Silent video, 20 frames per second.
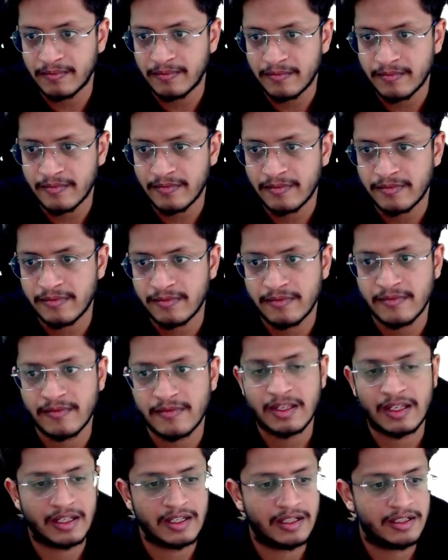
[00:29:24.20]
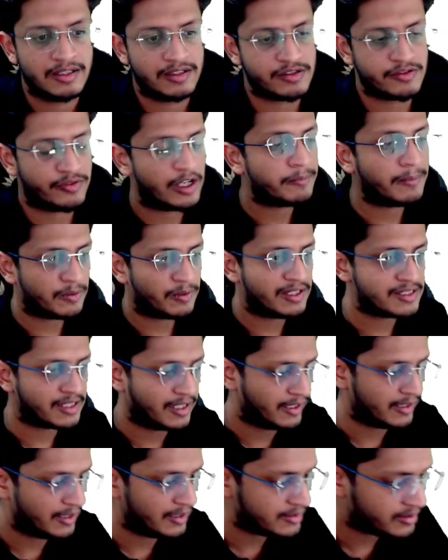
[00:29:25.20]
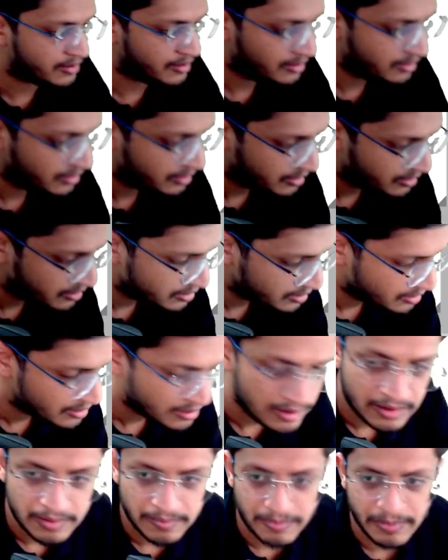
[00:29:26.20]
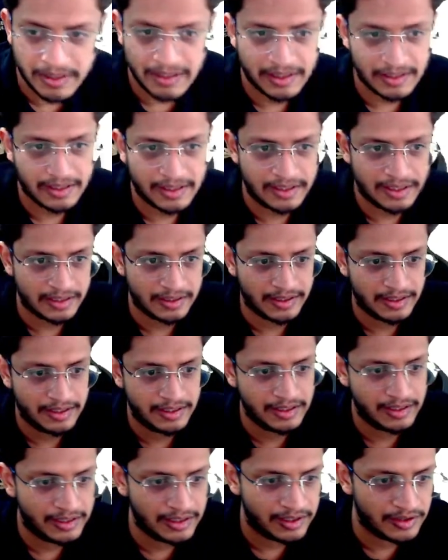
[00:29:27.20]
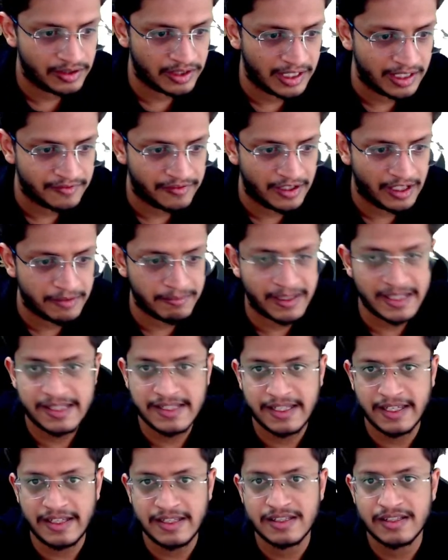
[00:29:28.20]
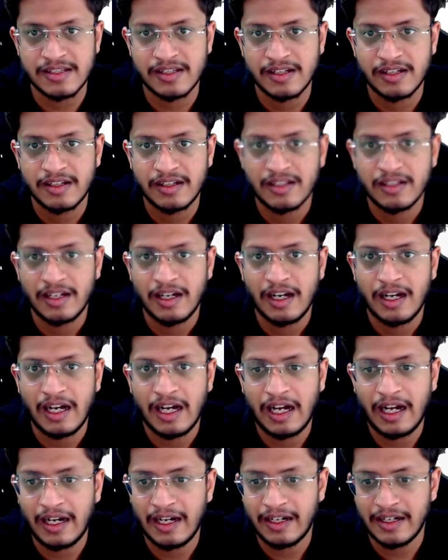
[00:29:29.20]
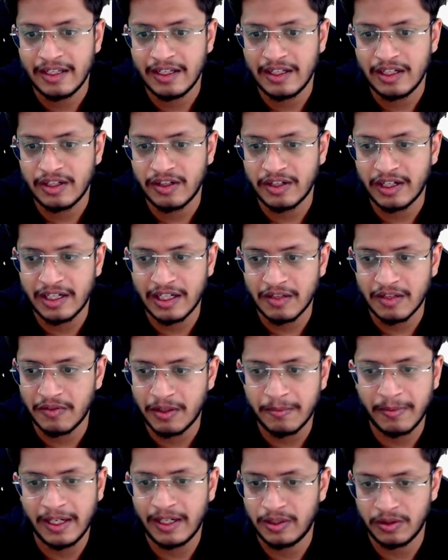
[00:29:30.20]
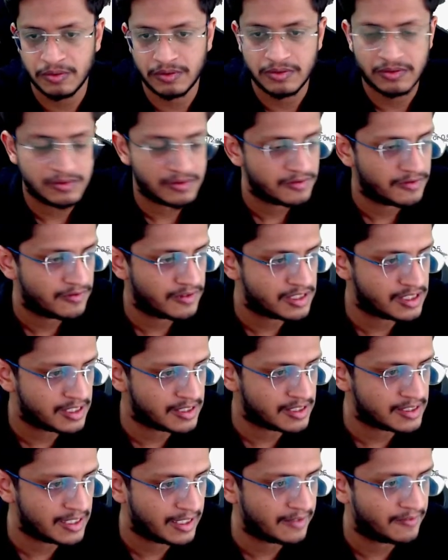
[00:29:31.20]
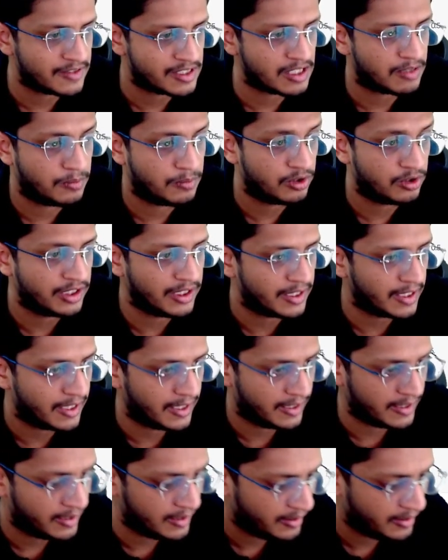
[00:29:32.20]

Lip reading: So 5 by 12 is the correct answer. But here you're getting 5 by 6, and here you're getting 1 by 2, which are both incorrect.